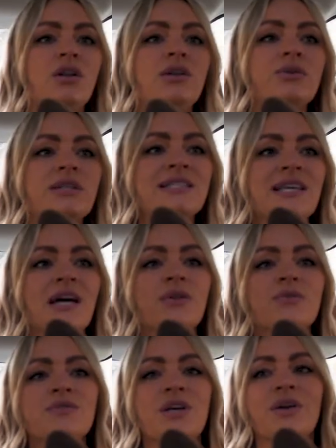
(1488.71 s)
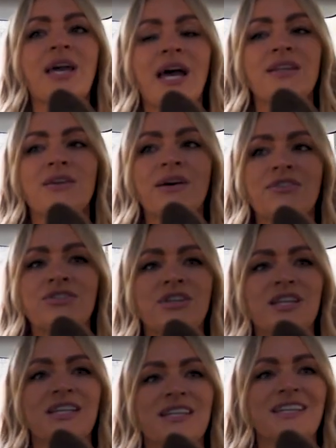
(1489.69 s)
loyalty and also can you have a
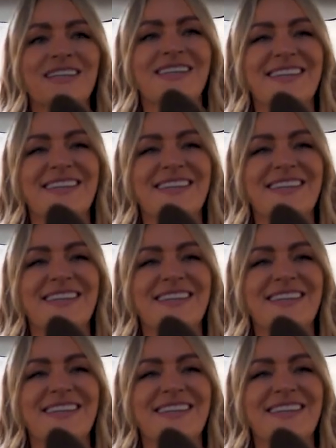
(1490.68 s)
drink?